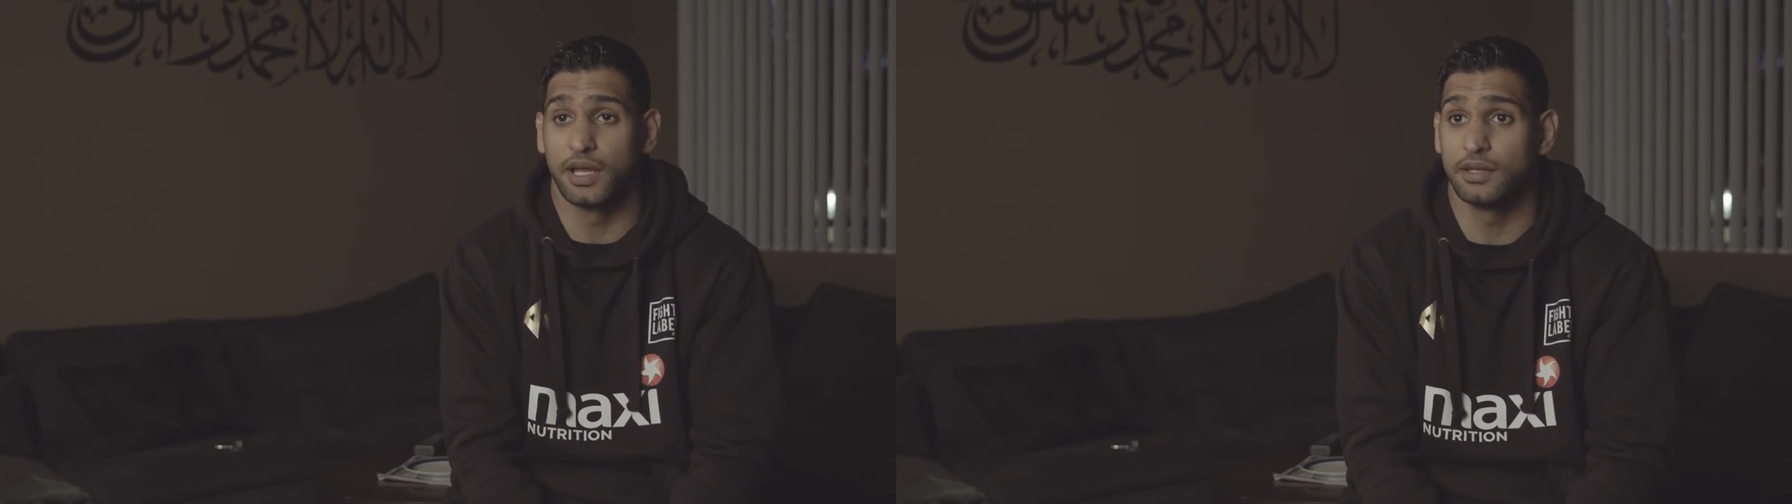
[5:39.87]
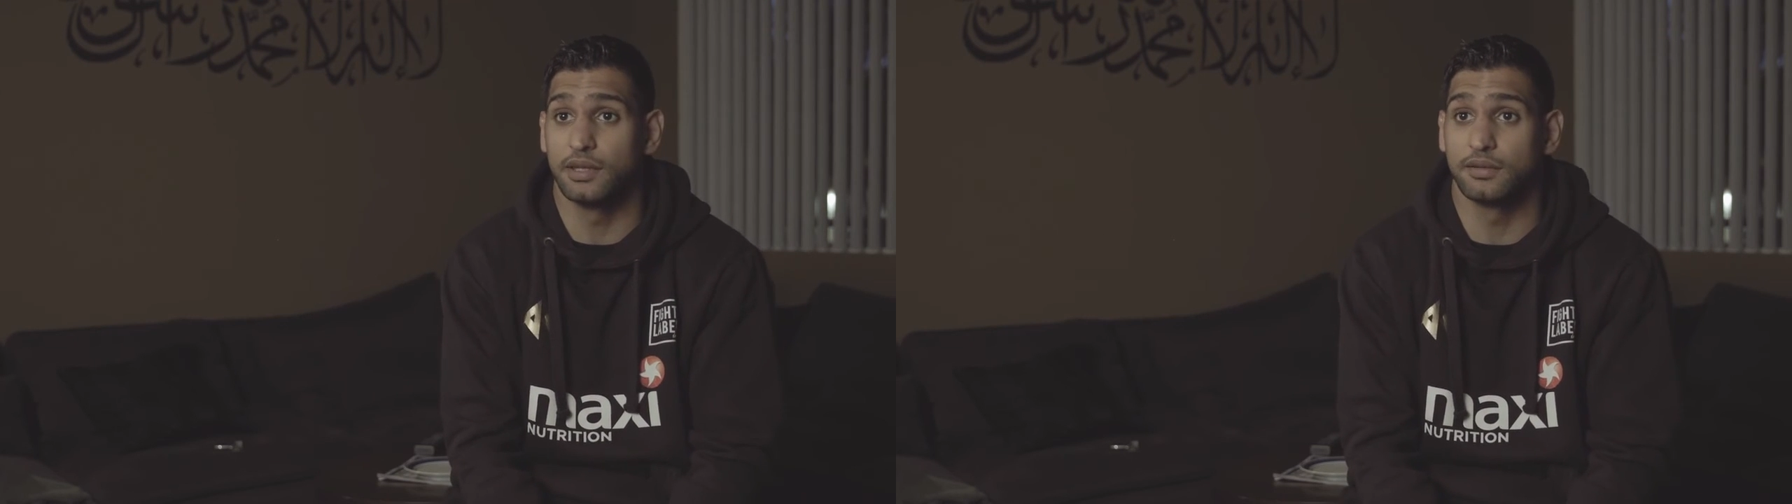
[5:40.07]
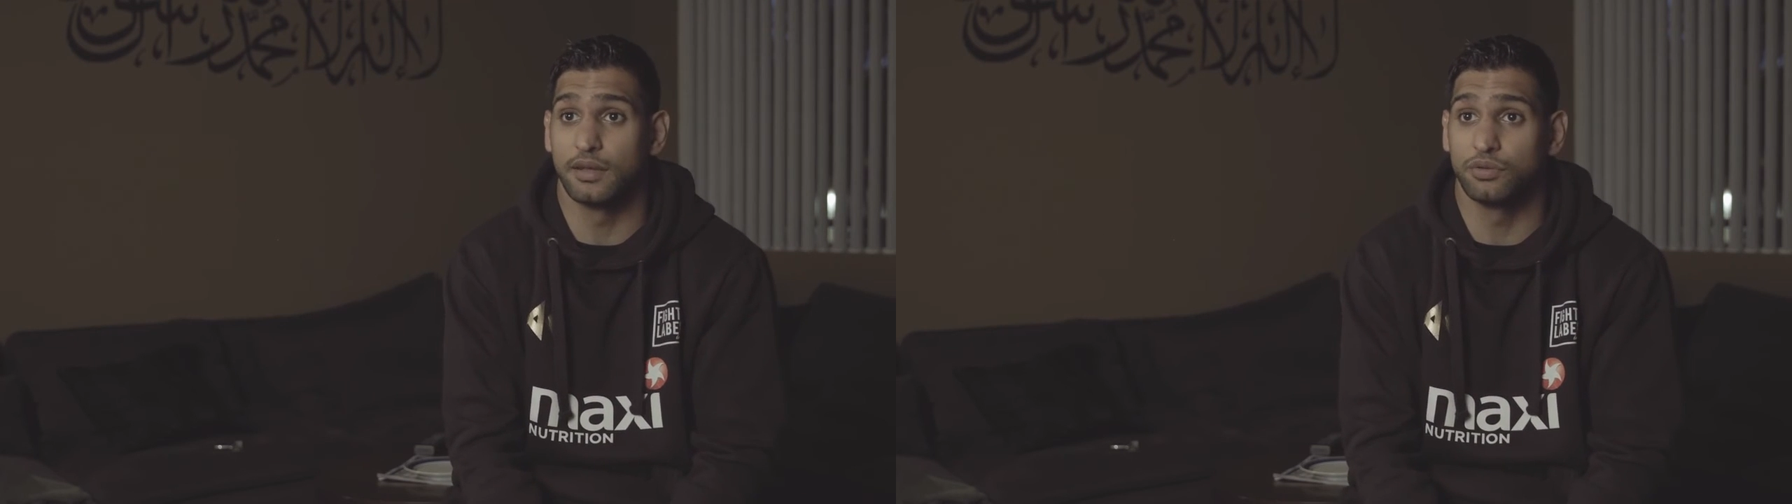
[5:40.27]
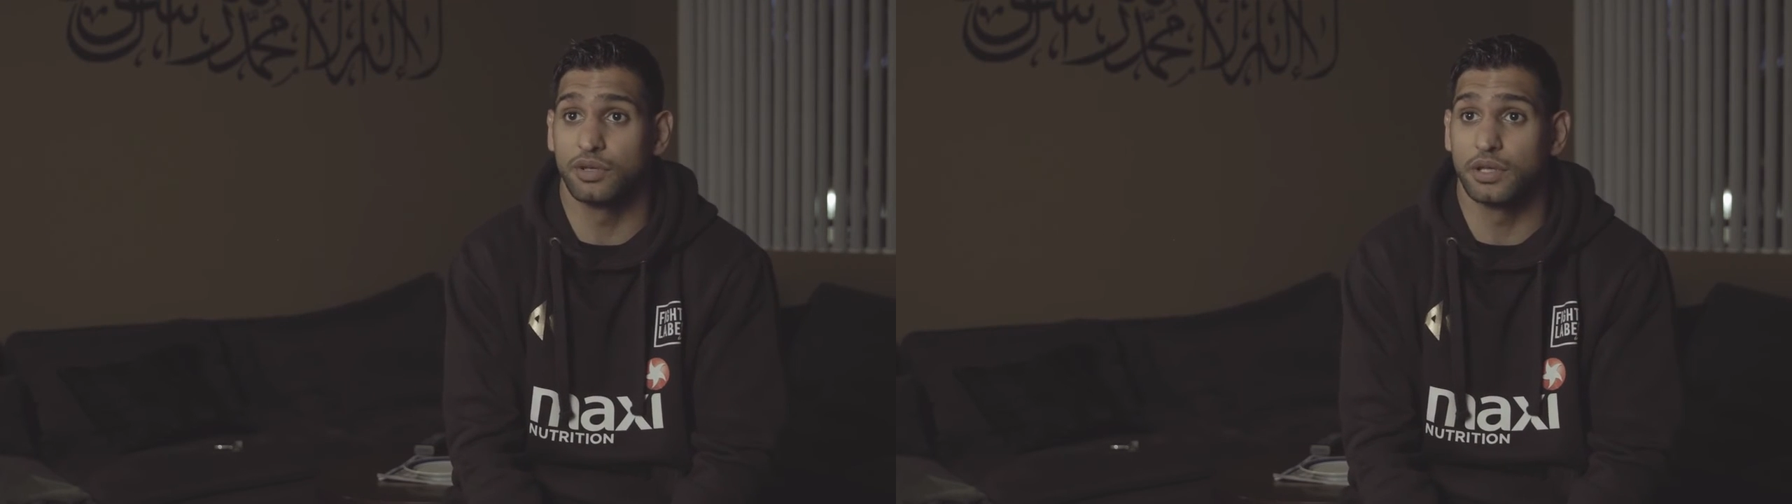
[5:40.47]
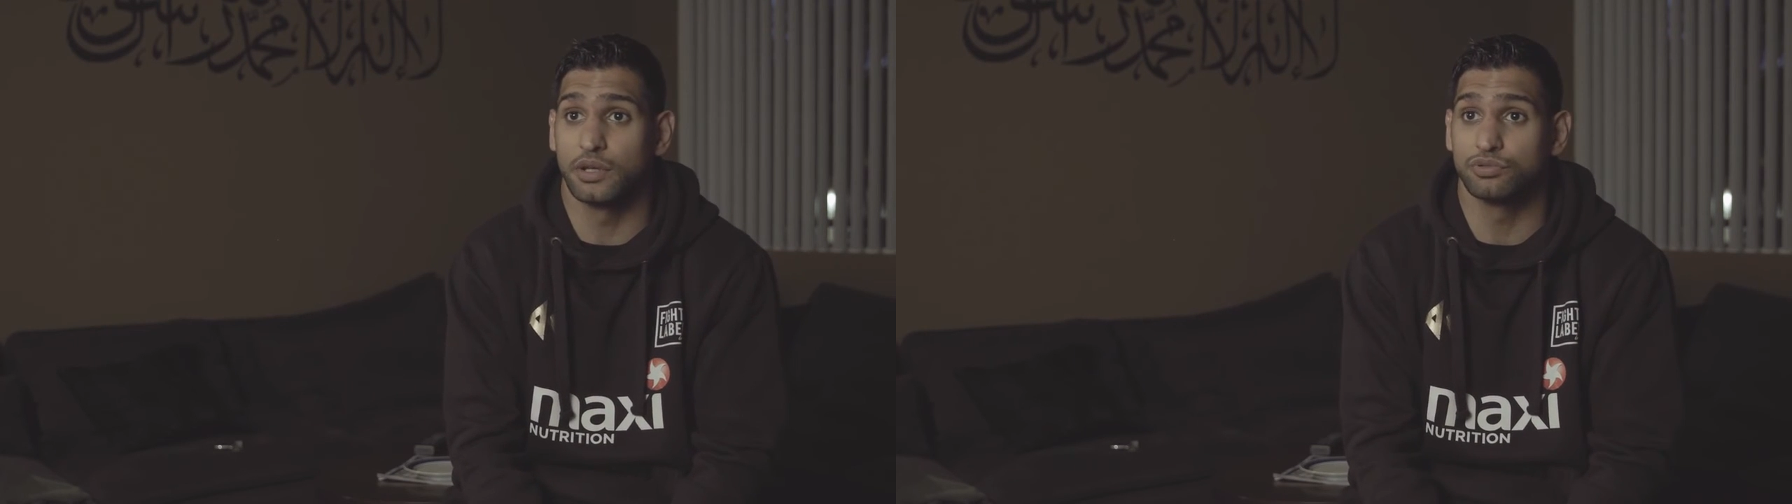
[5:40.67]
I did say to
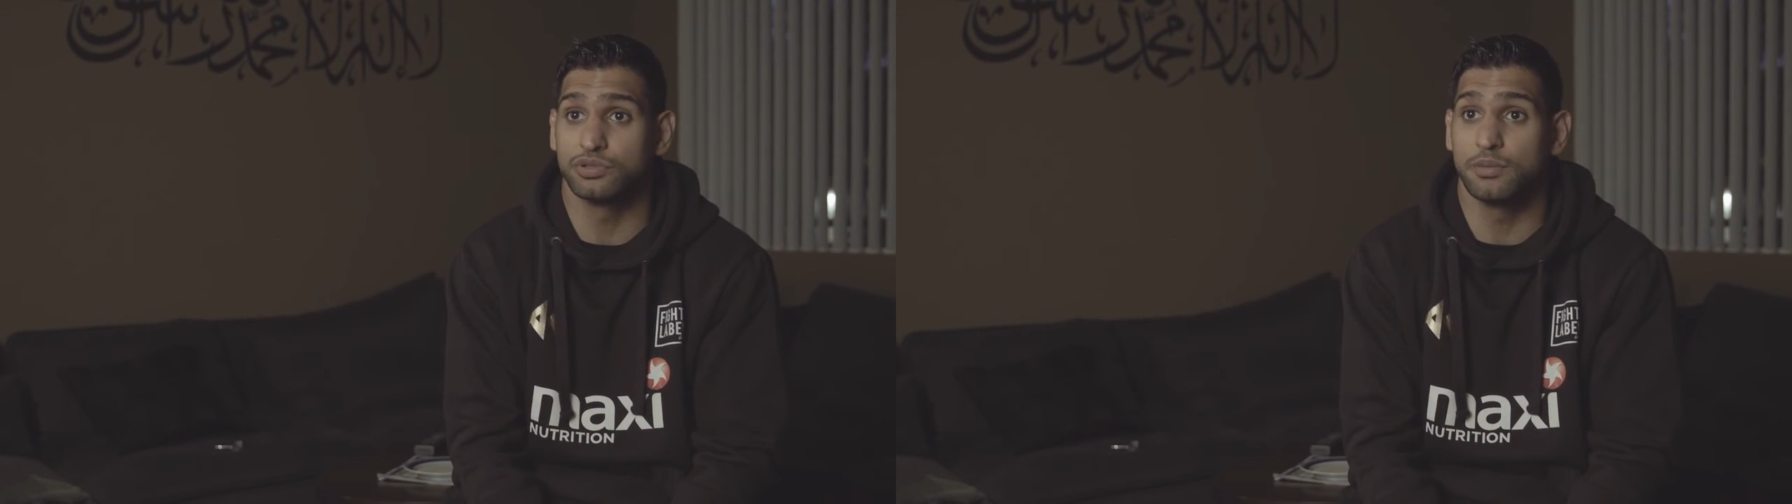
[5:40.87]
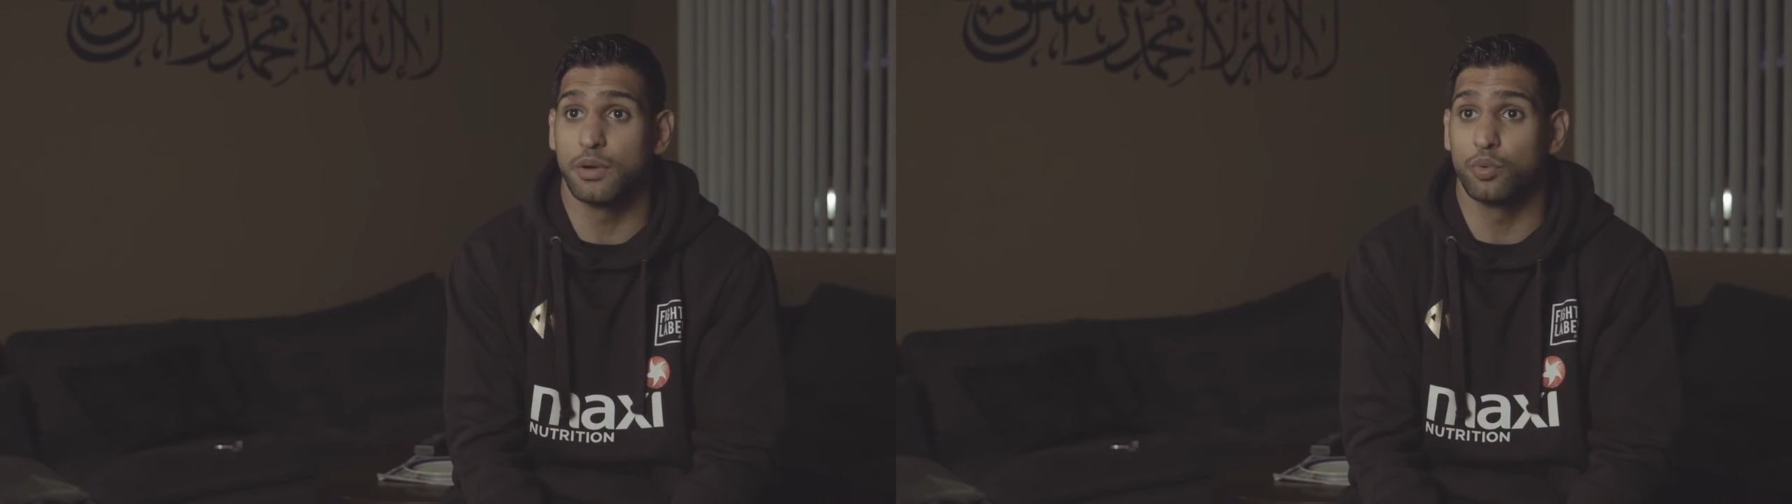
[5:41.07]
Canelo's team,